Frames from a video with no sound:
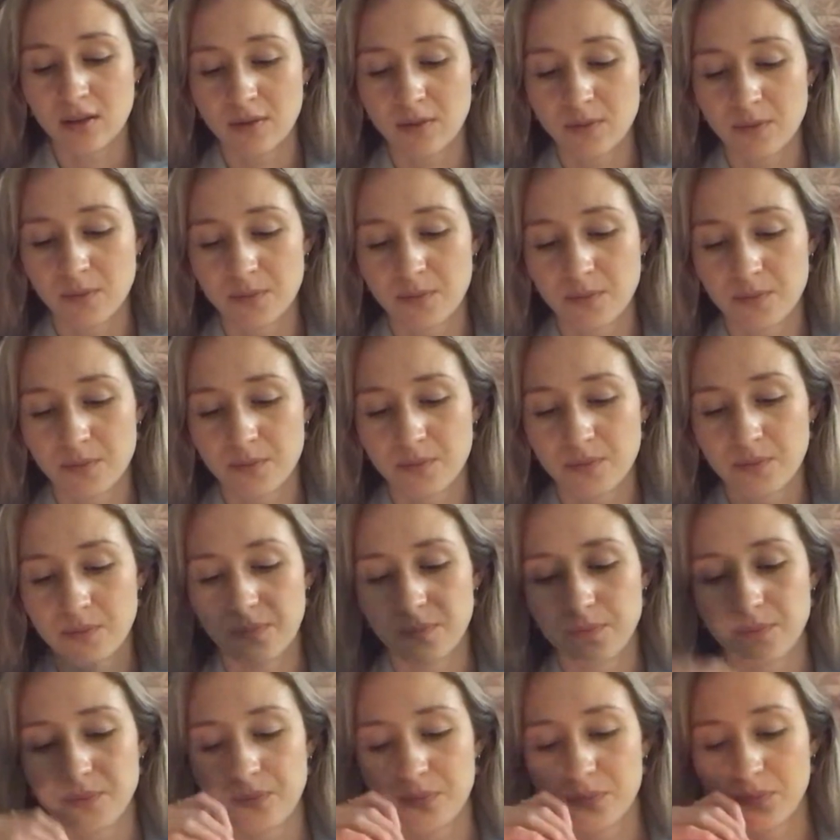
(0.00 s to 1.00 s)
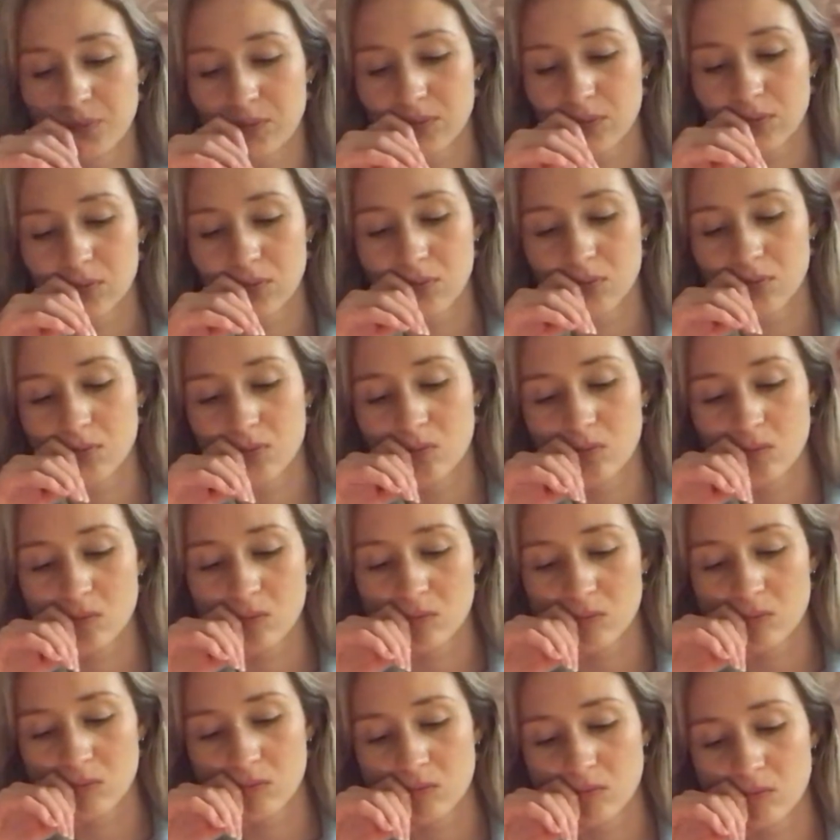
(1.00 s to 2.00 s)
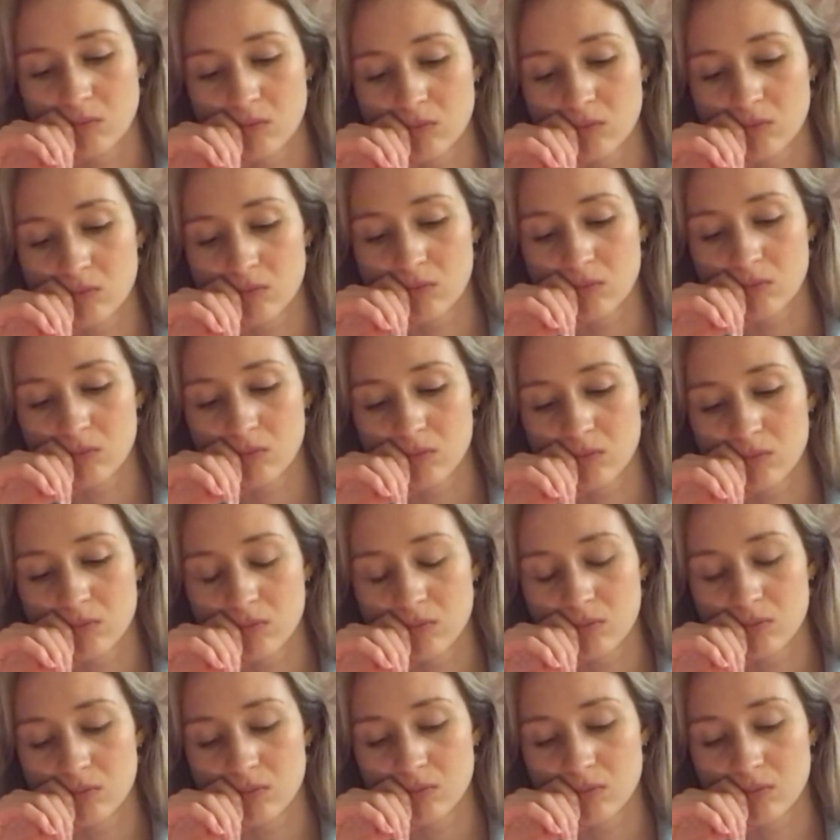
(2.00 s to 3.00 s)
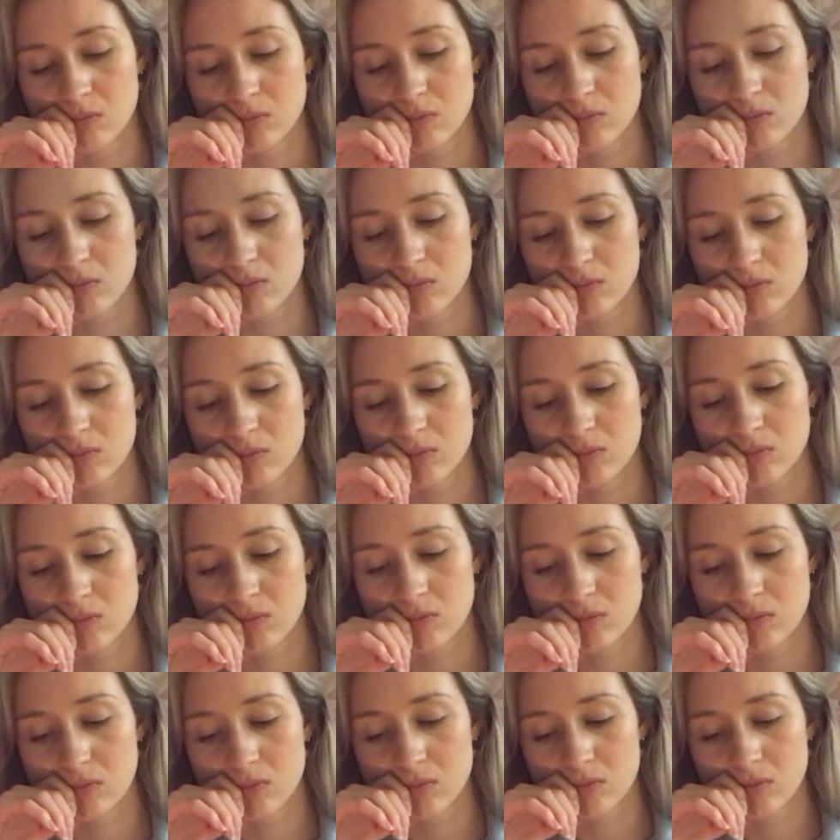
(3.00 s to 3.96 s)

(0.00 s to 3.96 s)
Nothing is said.